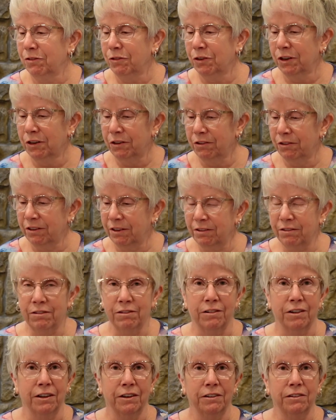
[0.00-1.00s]
it's been a
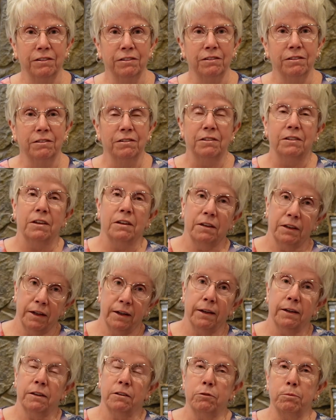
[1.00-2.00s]
while.
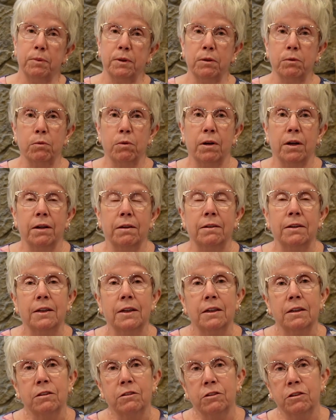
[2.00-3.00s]
Yeah, it's been a while
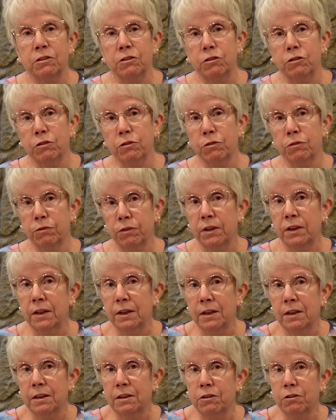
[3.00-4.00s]
since you've
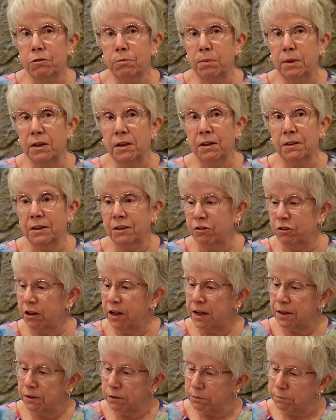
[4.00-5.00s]
you've been on the
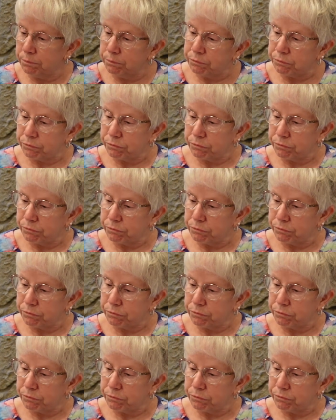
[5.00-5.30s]
channel.